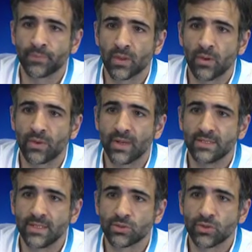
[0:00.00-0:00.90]

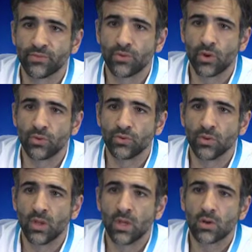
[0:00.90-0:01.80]
localization of the nodule
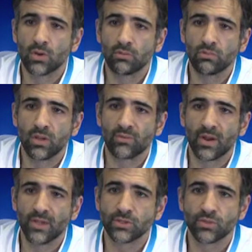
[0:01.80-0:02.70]
in
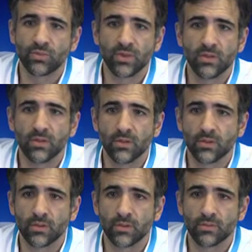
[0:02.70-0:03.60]
relation with
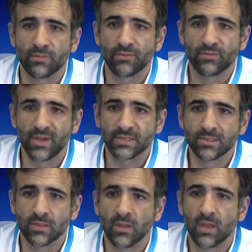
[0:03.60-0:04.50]
the
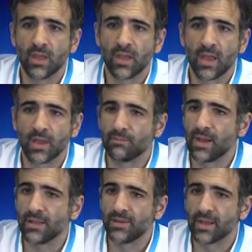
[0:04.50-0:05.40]
vessel and
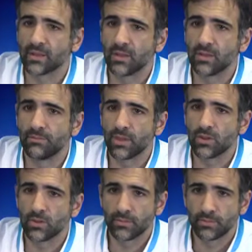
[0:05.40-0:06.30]
bile duct in the patient.